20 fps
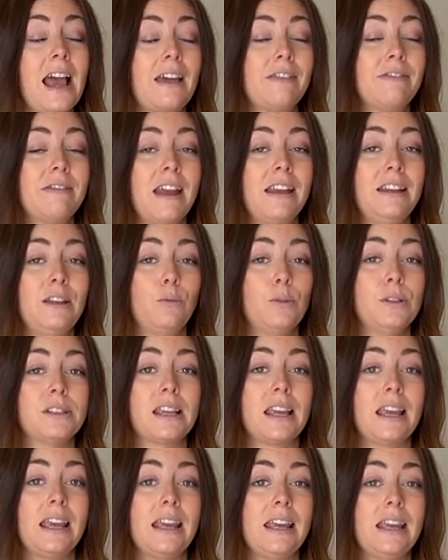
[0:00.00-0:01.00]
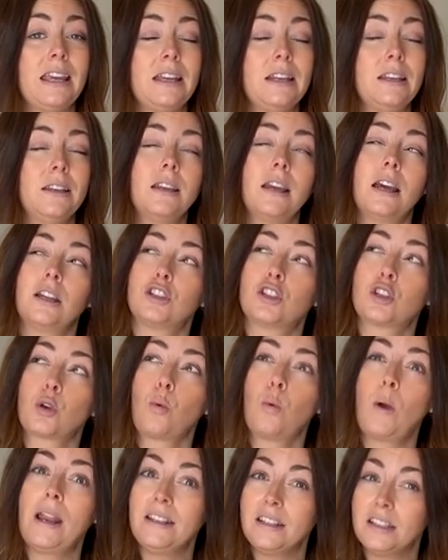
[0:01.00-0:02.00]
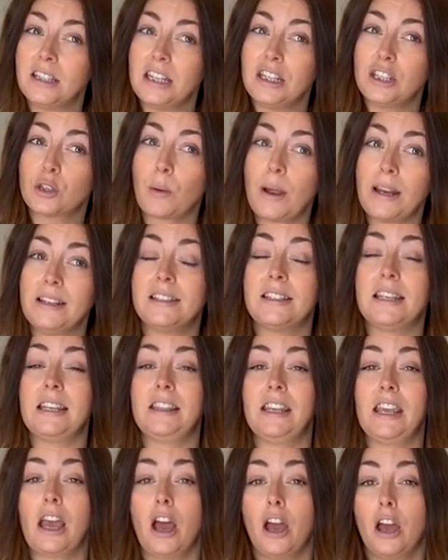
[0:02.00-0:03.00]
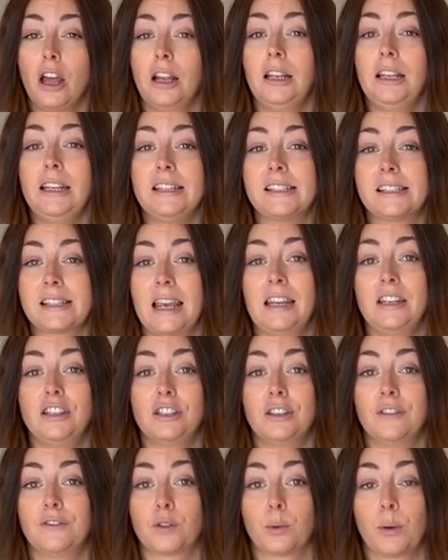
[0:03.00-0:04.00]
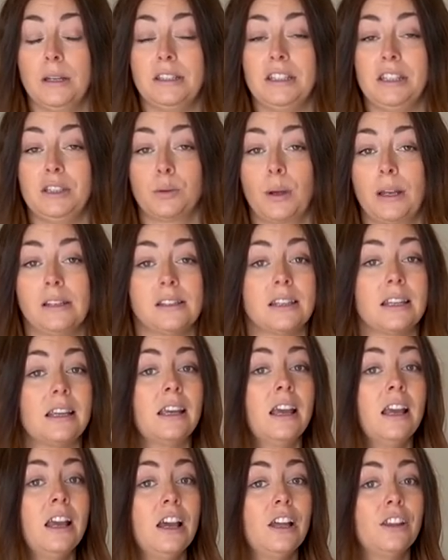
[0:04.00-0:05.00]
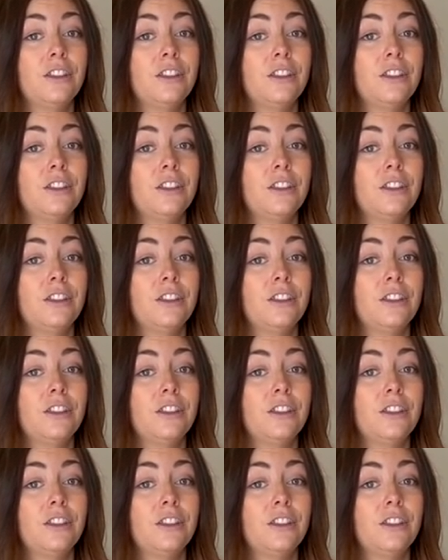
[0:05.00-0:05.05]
And then it was in 2020, the early stages of 2020,